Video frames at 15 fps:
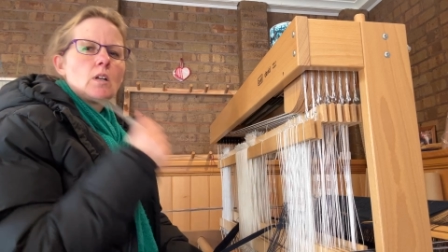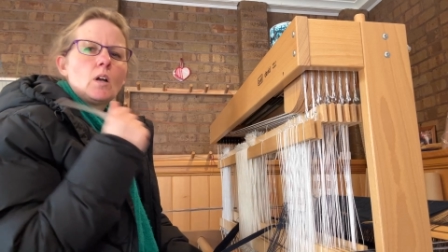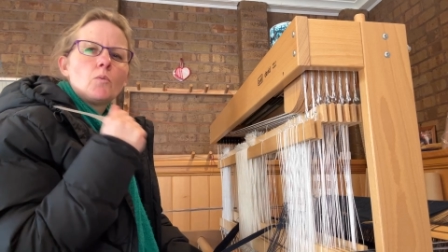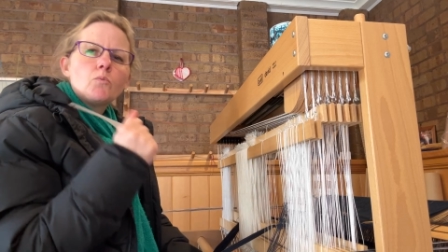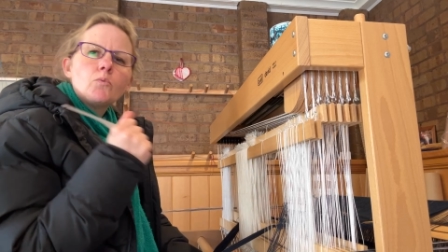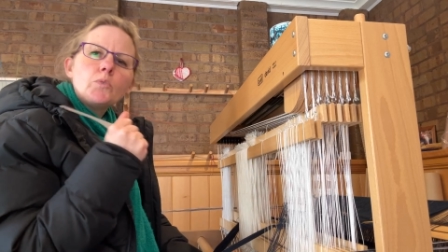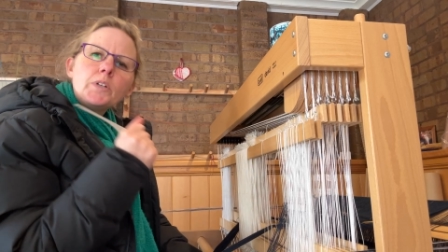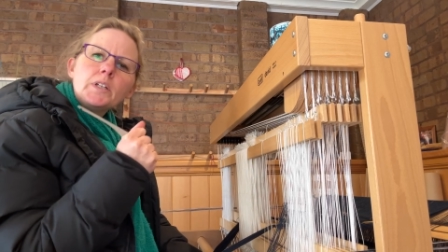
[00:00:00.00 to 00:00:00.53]
that I
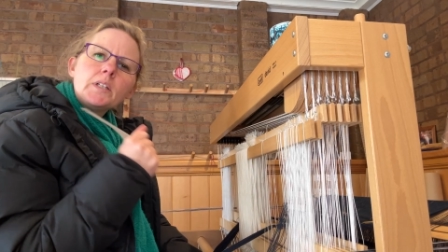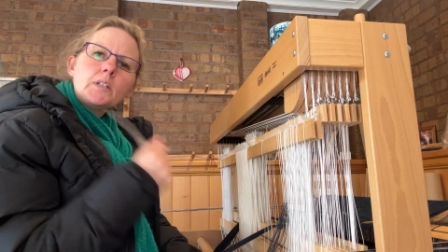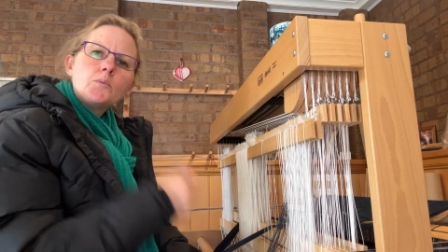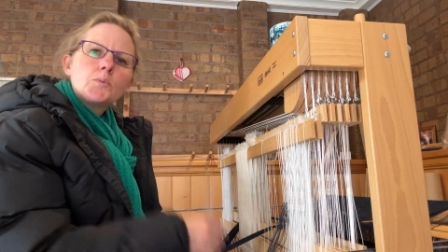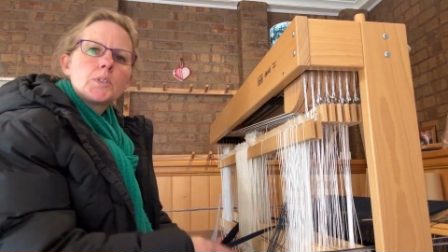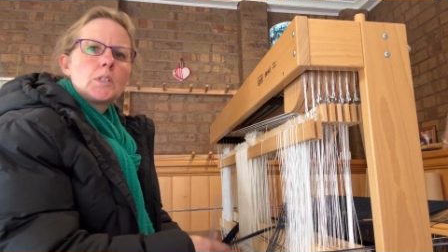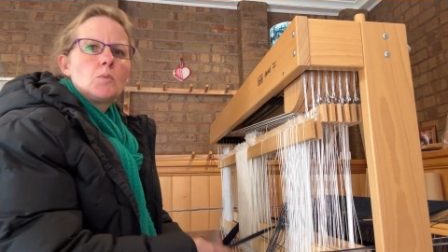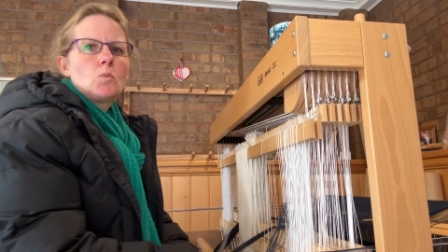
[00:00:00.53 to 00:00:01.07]
really,
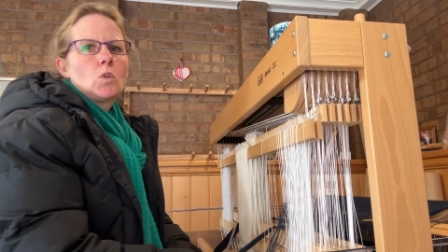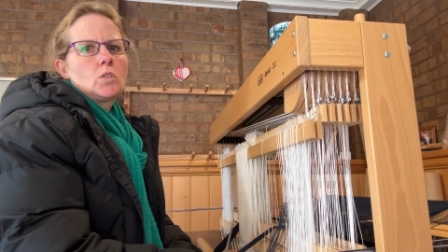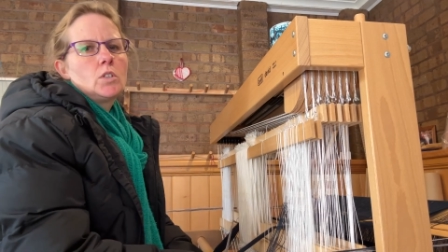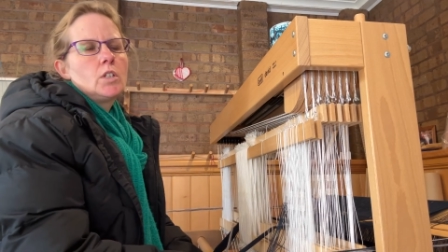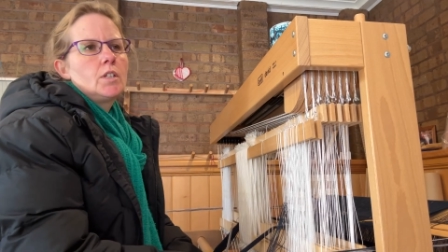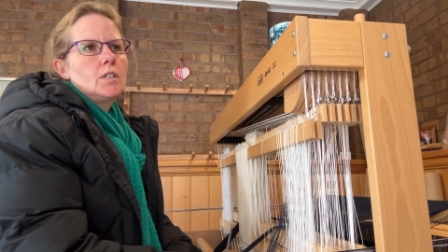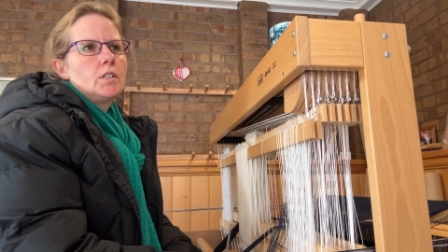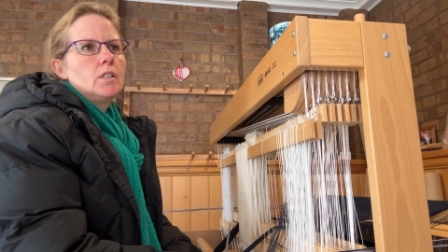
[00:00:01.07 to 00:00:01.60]
really
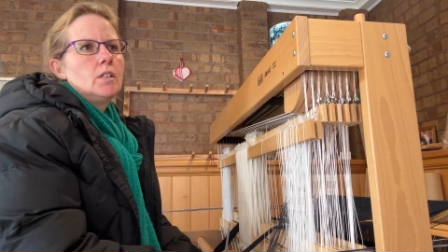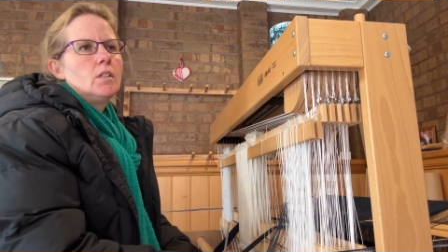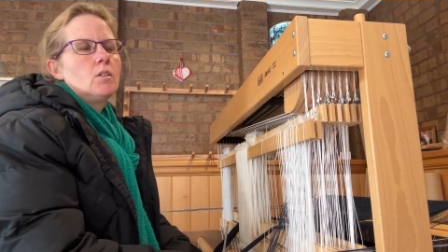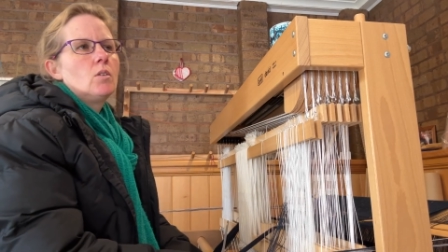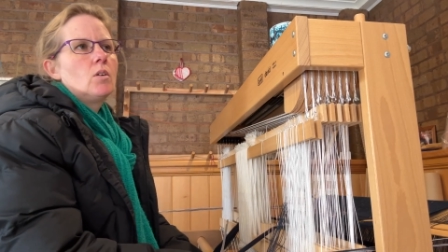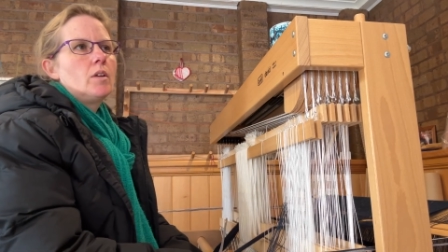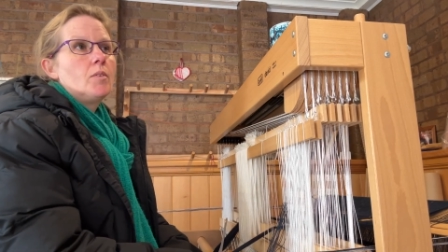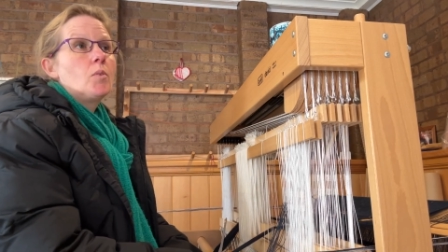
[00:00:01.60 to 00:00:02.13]
wanted,
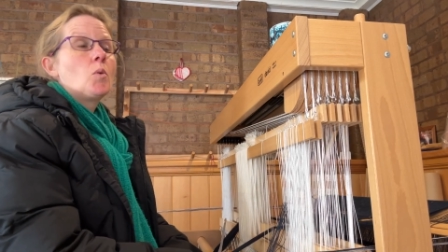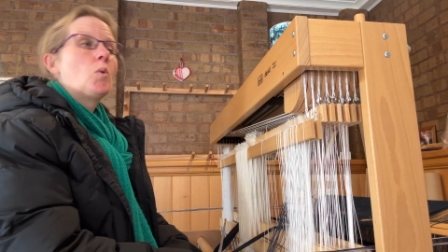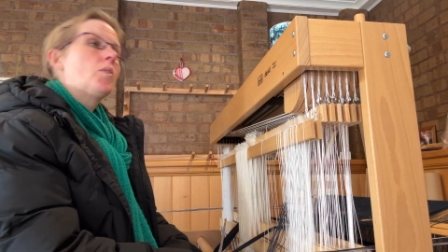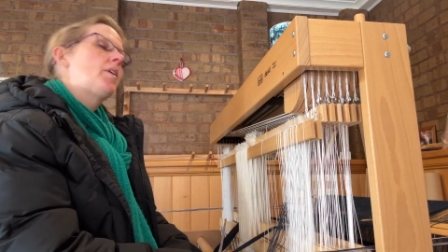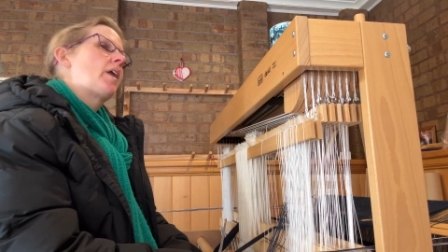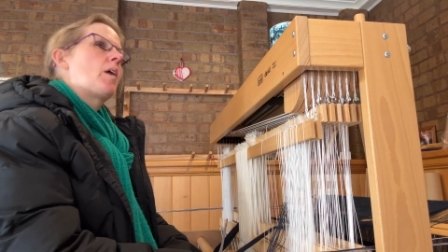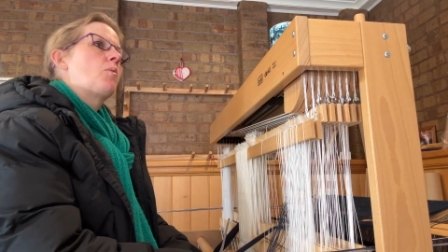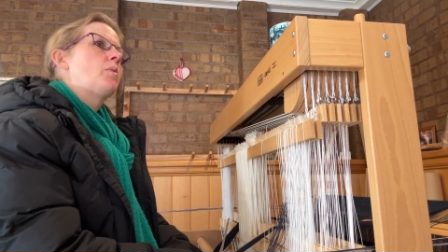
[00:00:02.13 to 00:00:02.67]
I thought
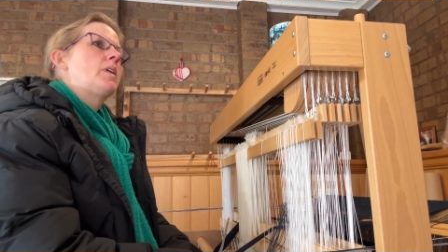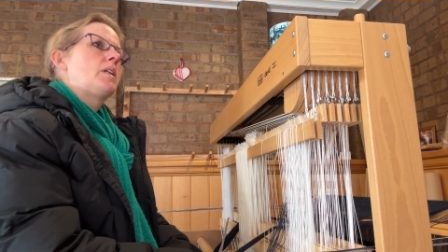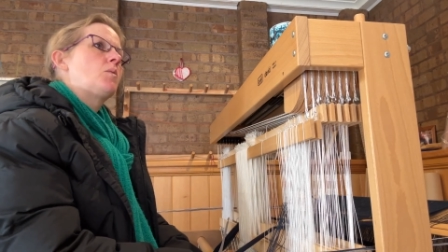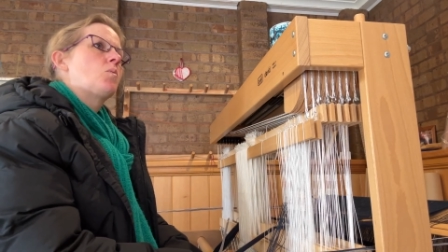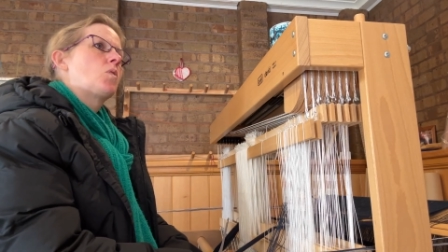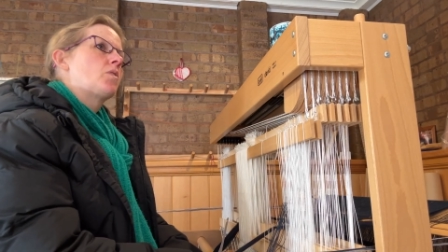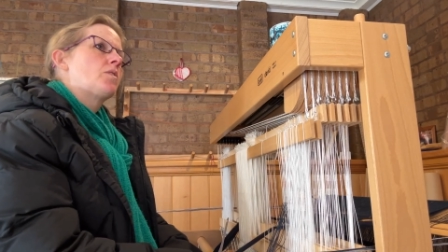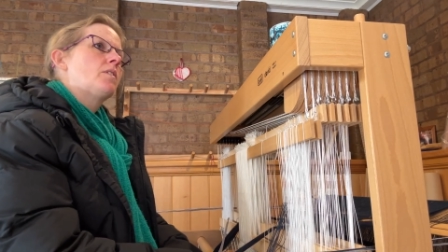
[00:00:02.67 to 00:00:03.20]
that I really
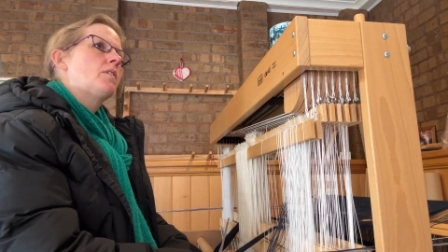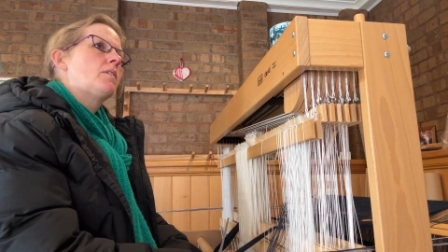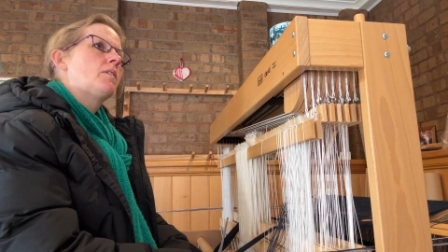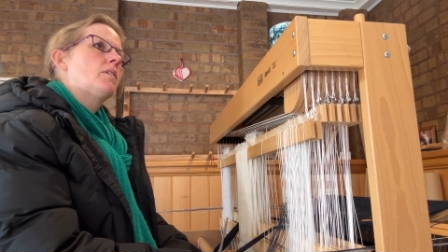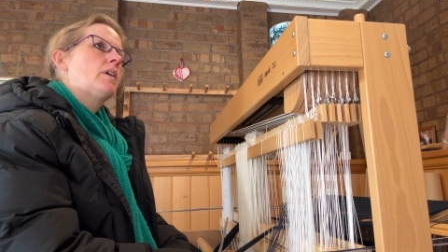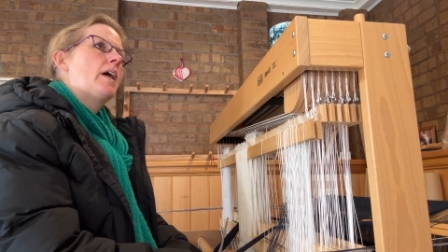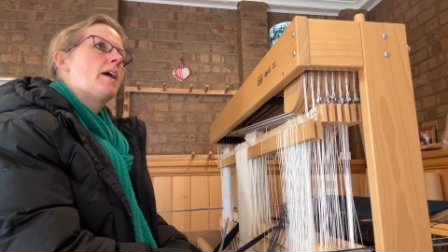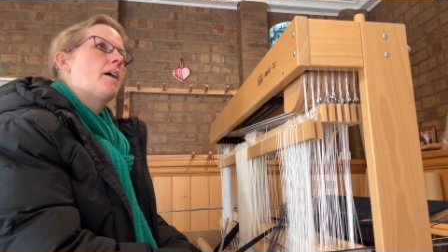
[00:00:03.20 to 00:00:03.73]

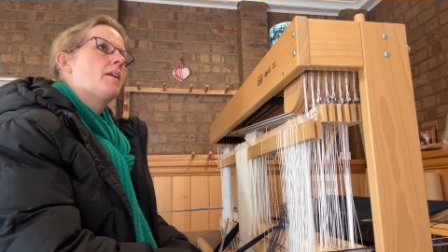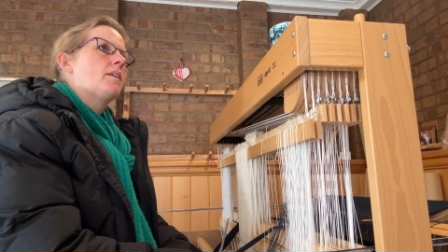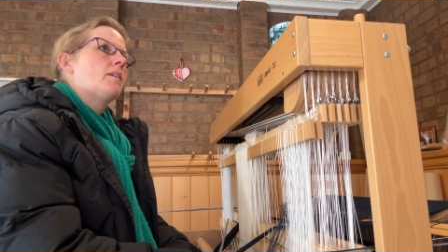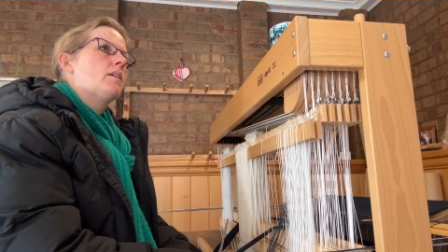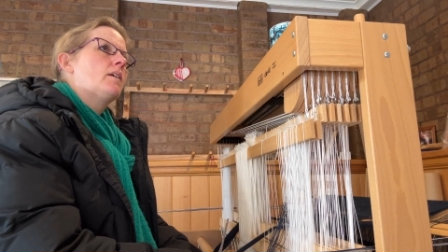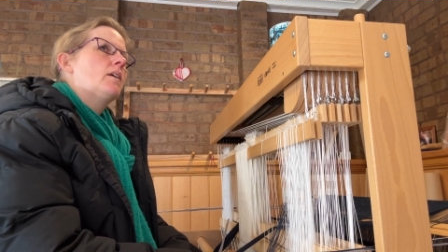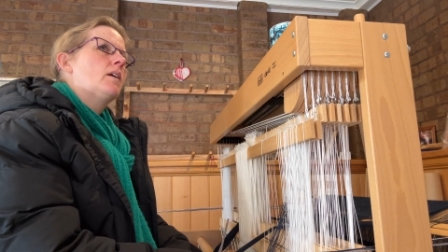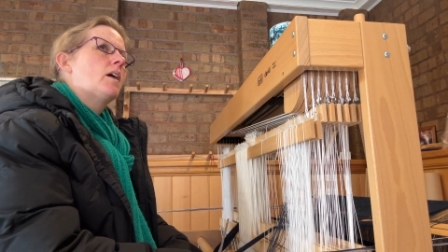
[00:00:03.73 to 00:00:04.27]
wanted,
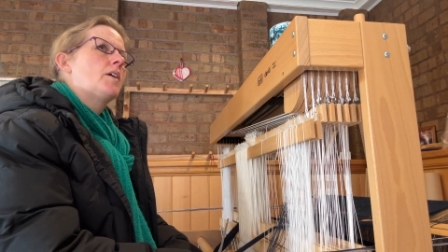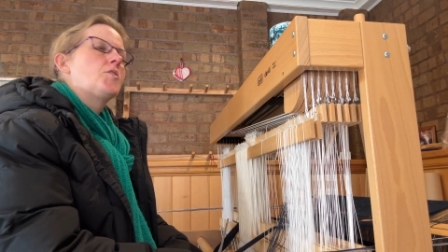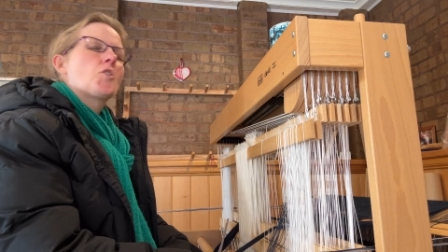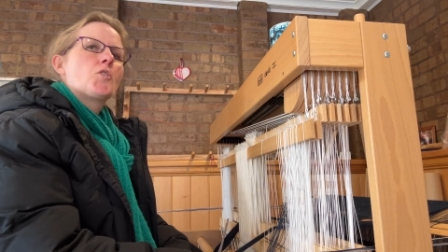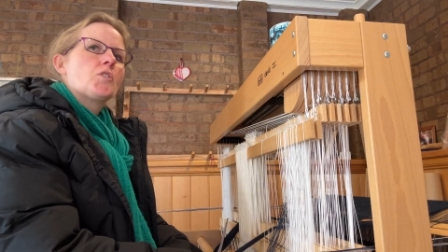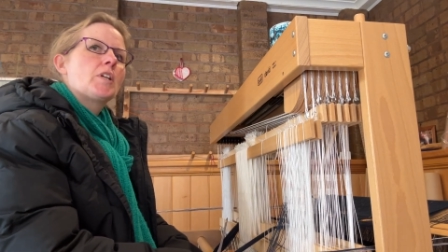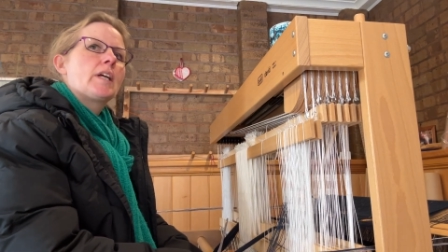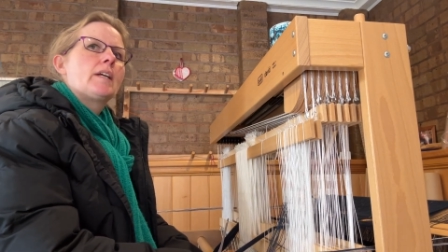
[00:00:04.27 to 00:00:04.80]
and I
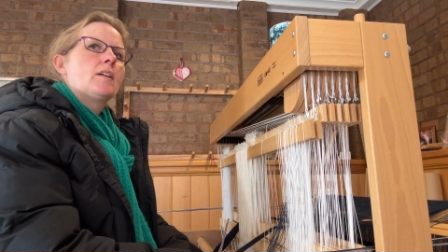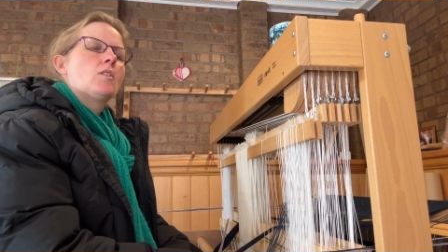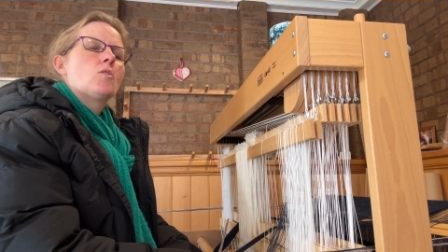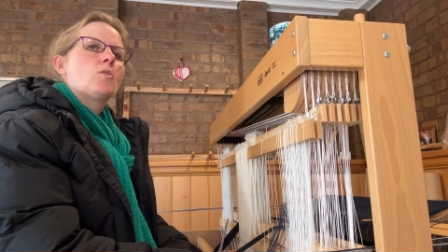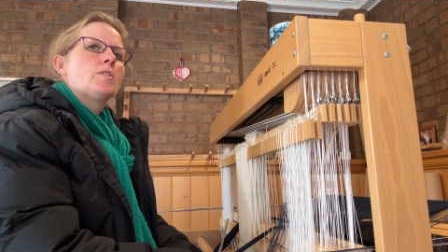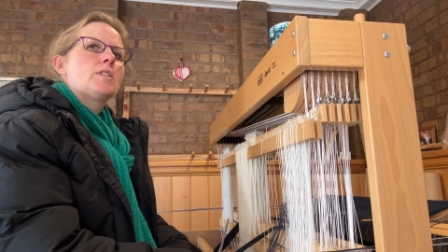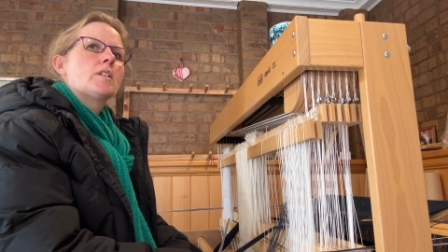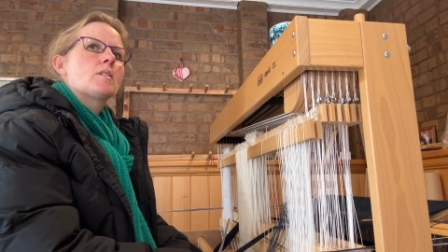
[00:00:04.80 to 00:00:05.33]
don't get it
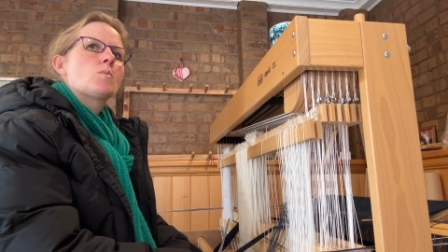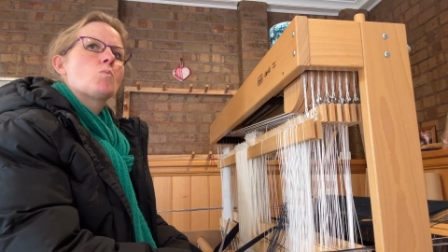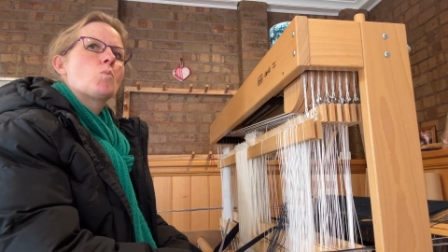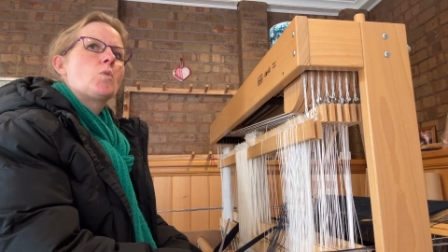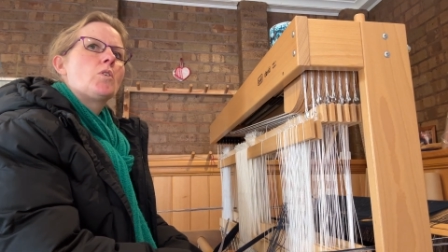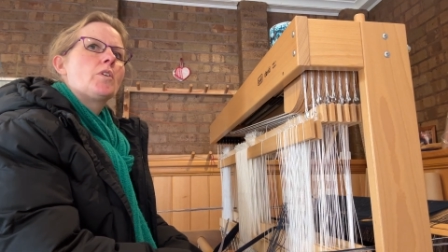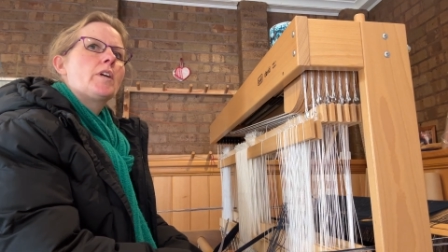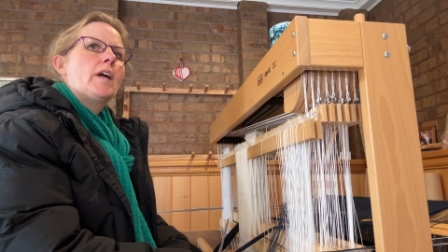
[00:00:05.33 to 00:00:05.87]
or it doesn't
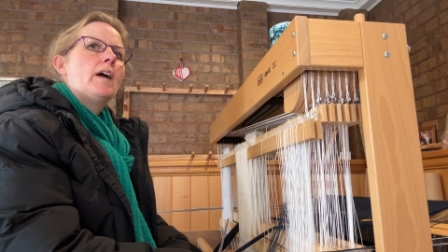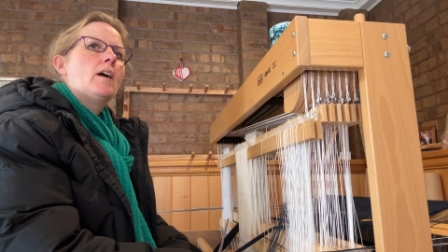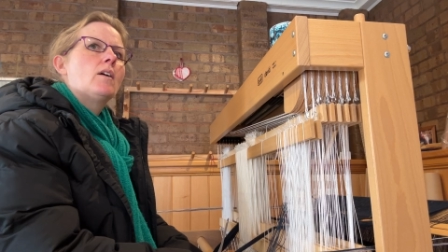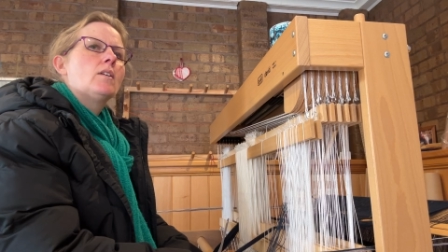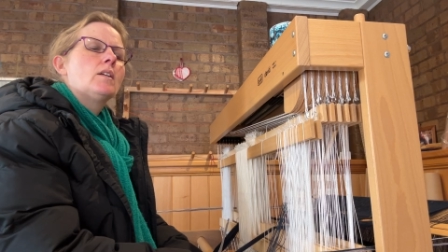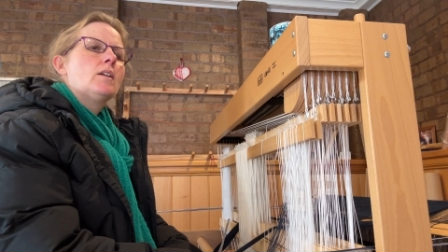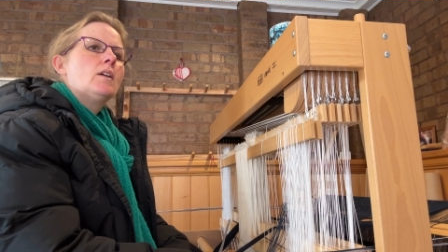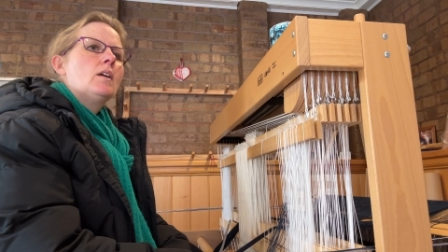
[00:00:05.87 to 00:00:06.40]
work
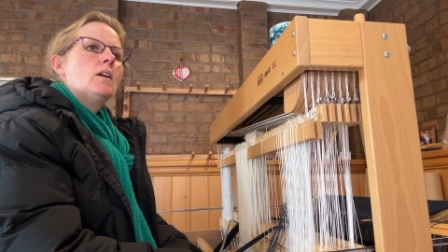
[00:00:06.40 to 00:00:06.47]
out.